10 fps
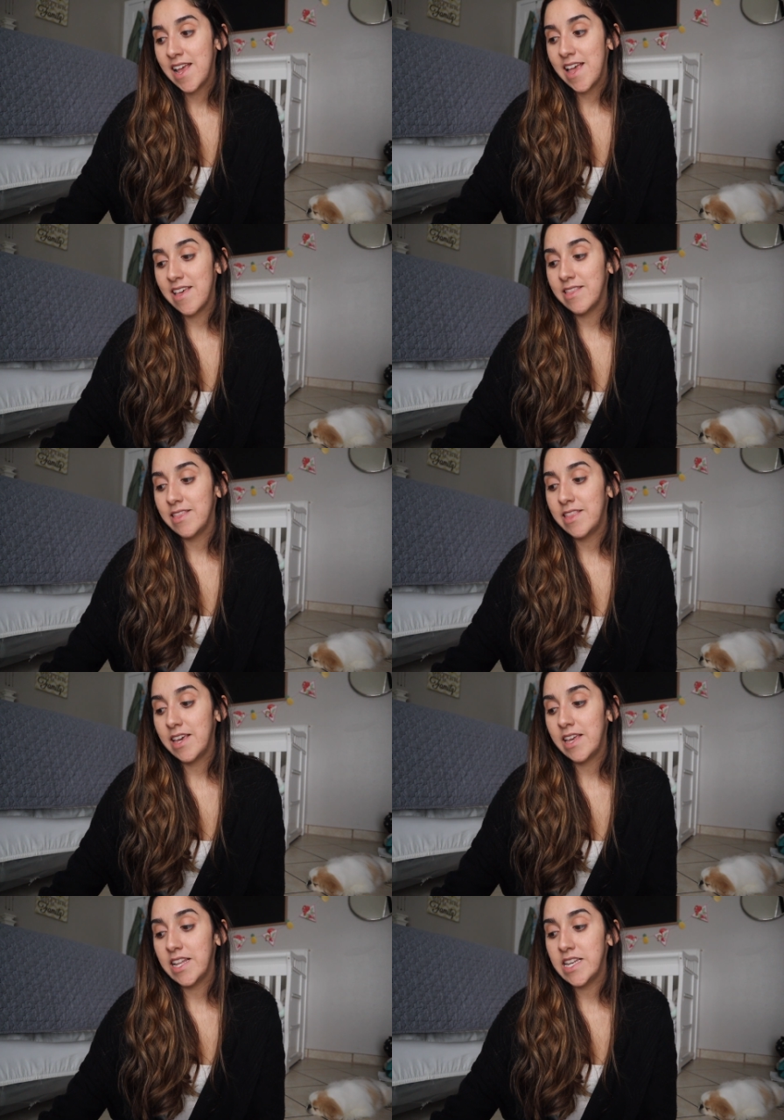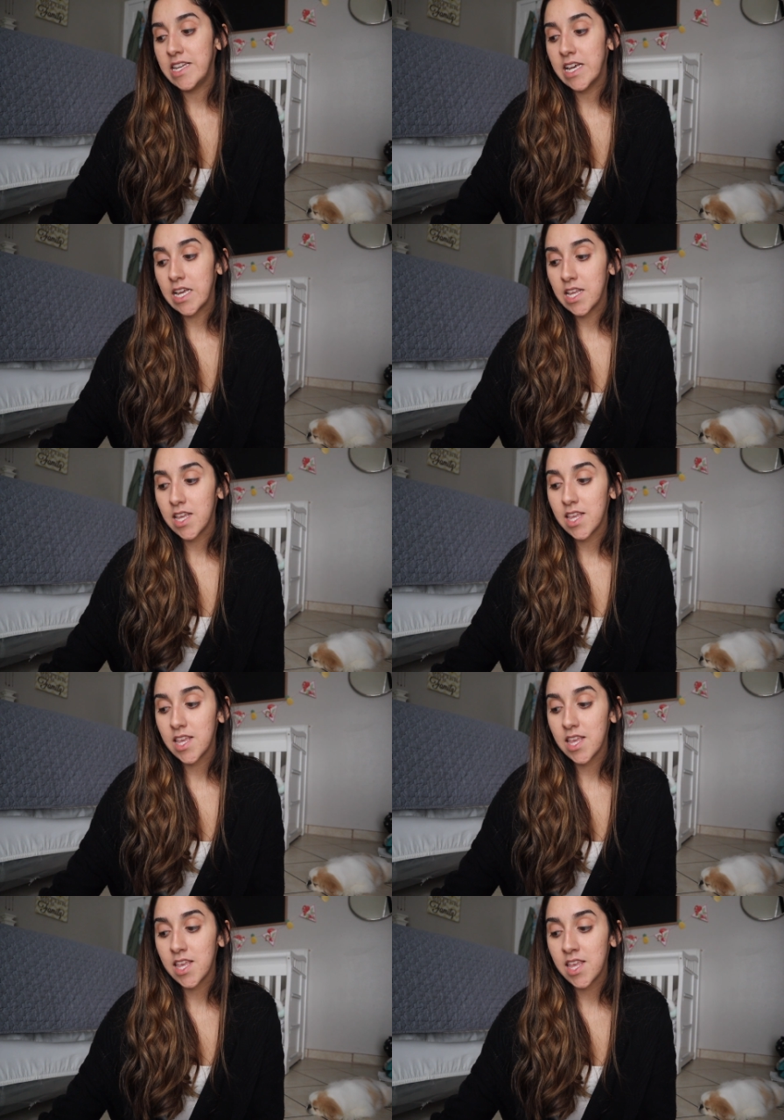And then
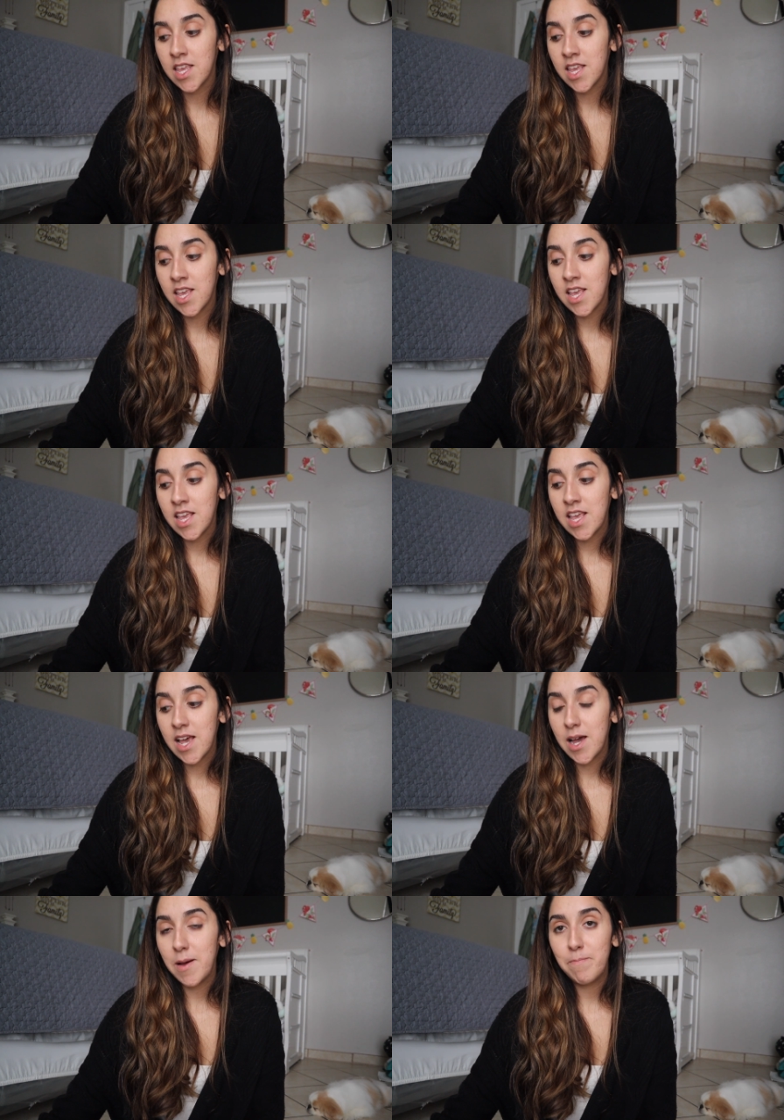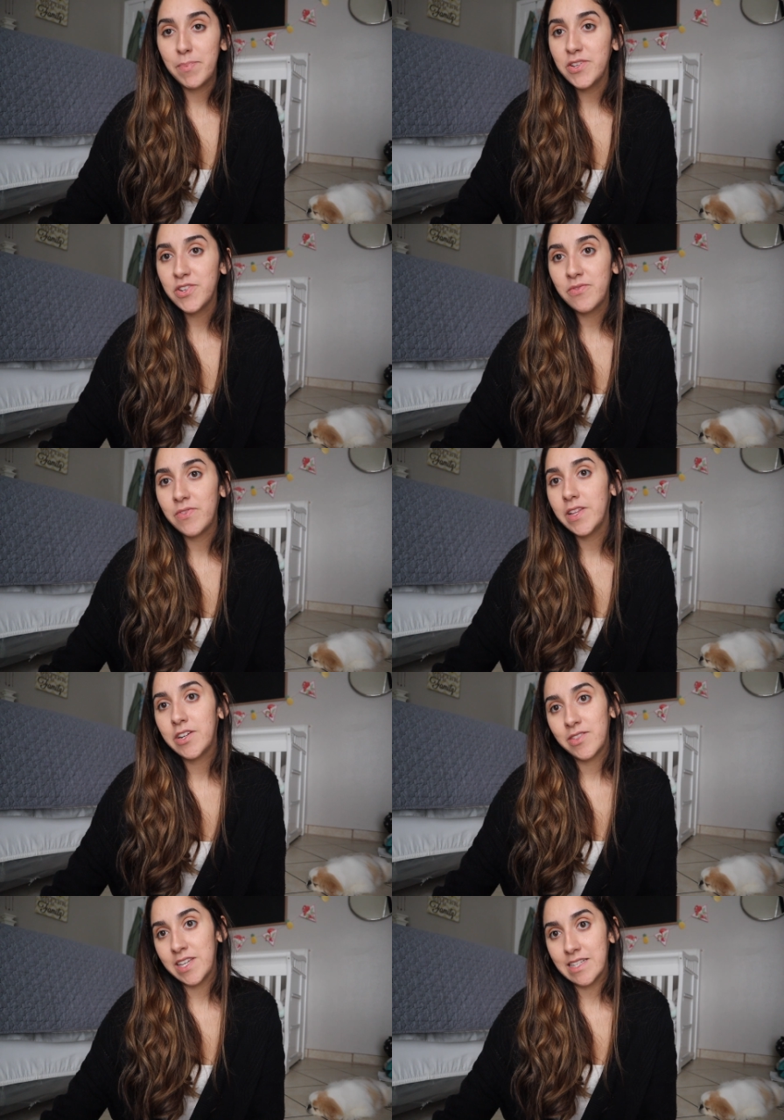a bunch of
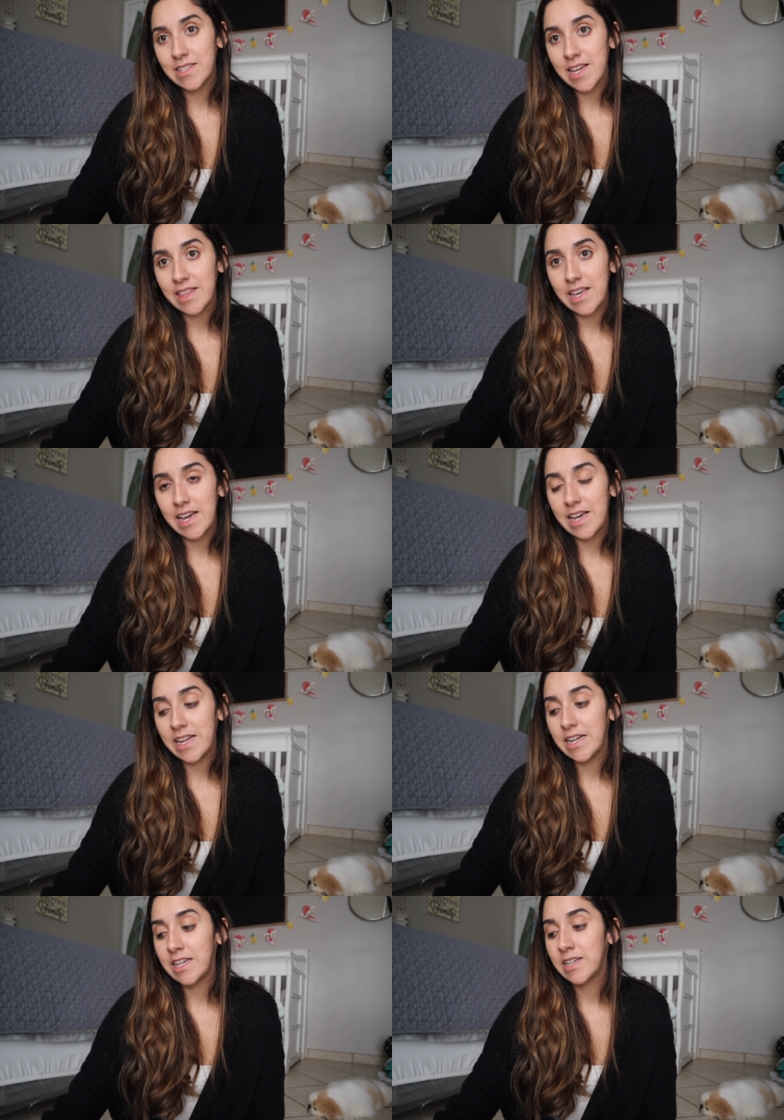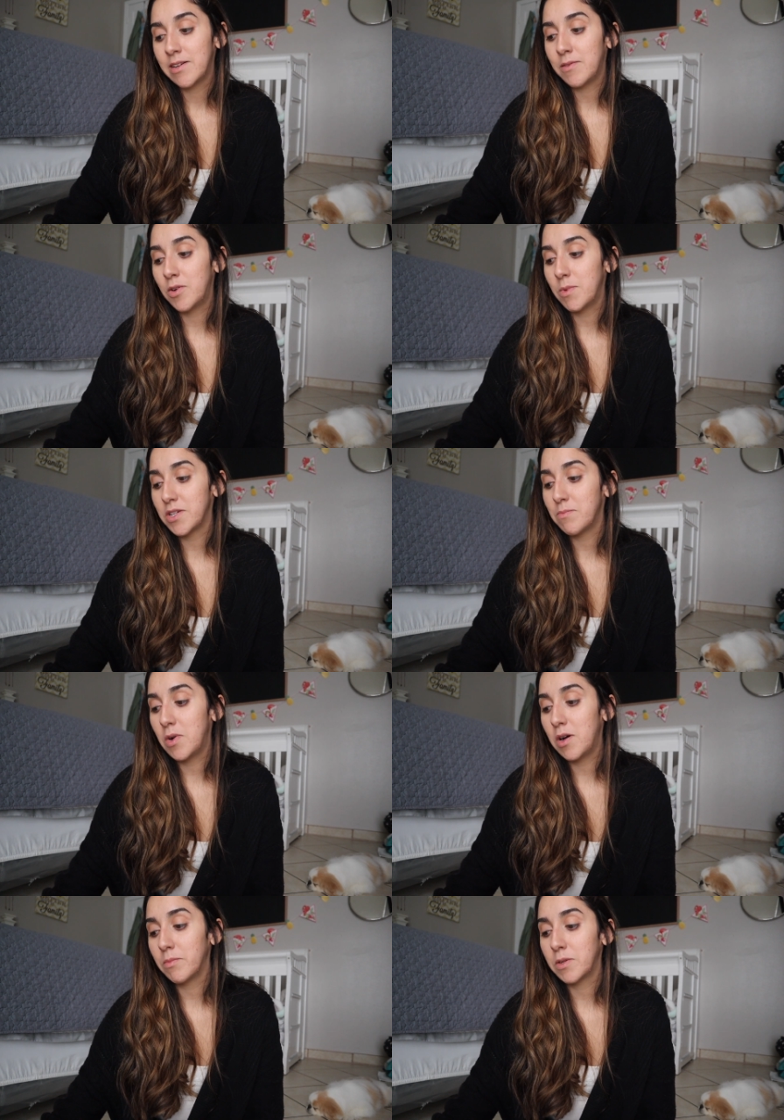little things like that. Omar's
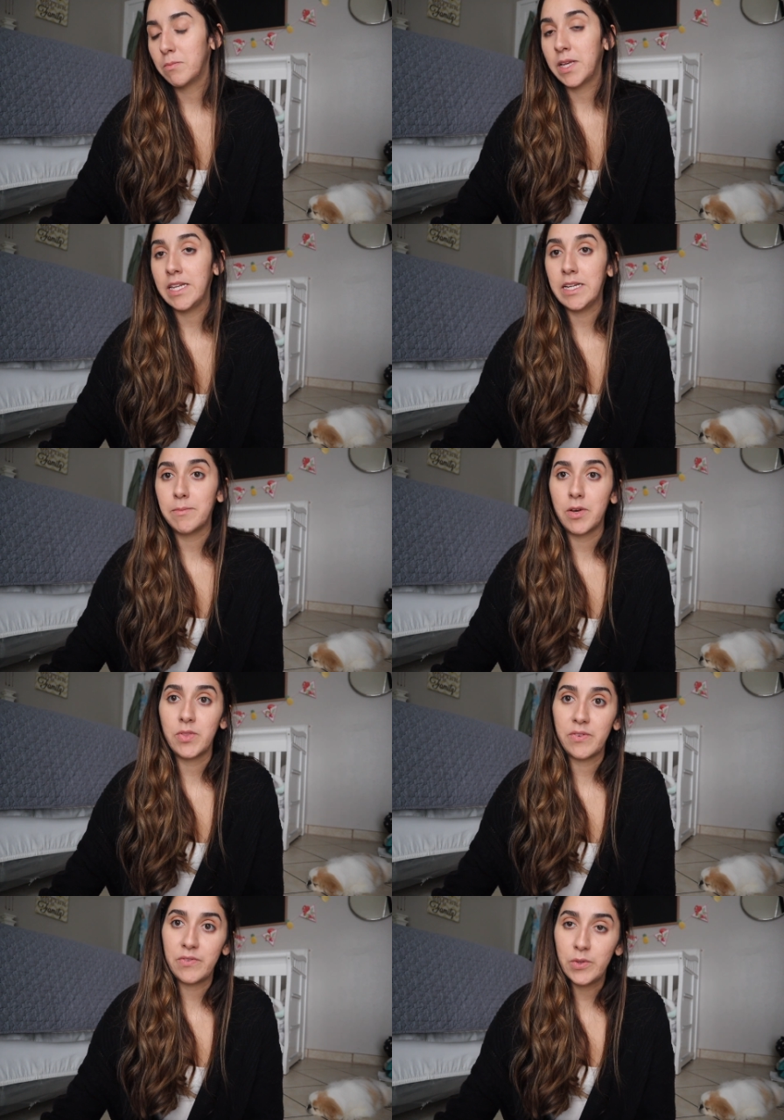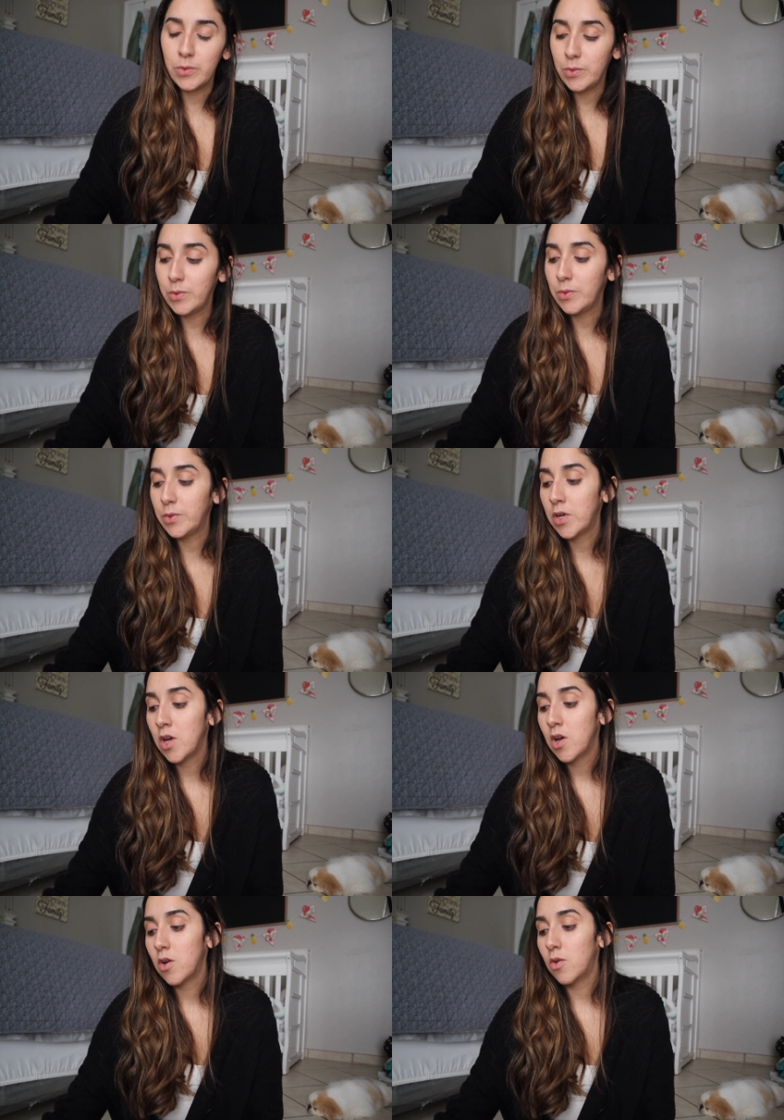mom complaining about the food,
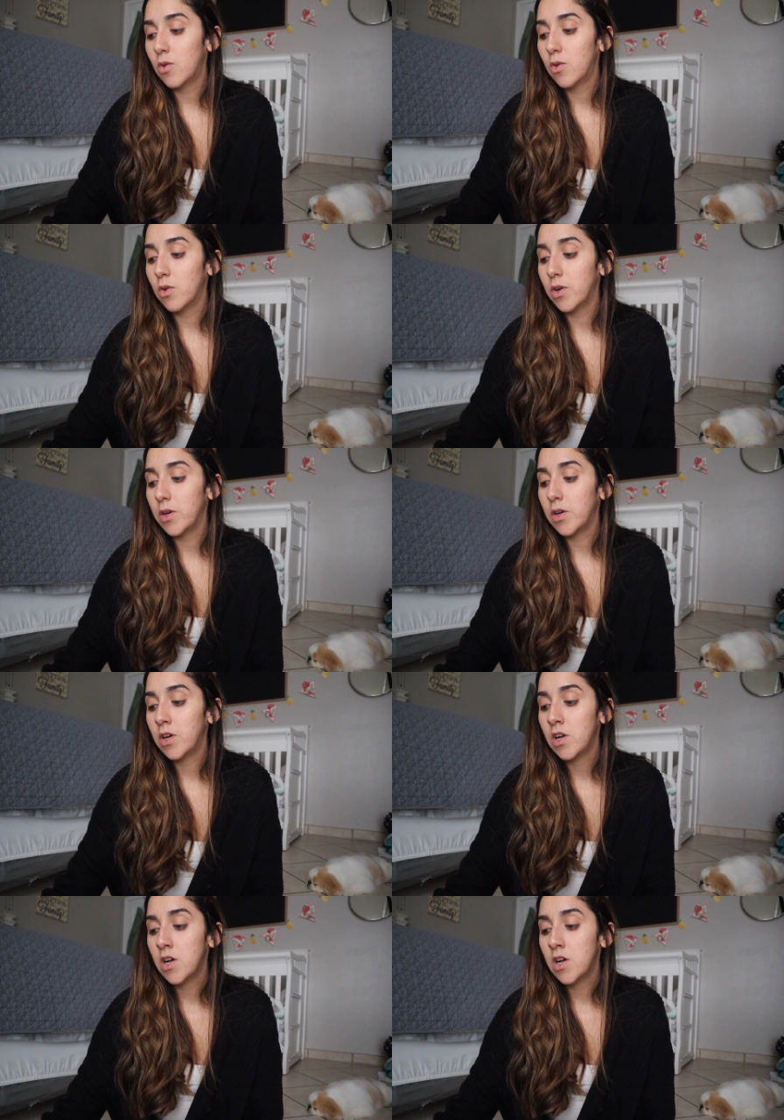or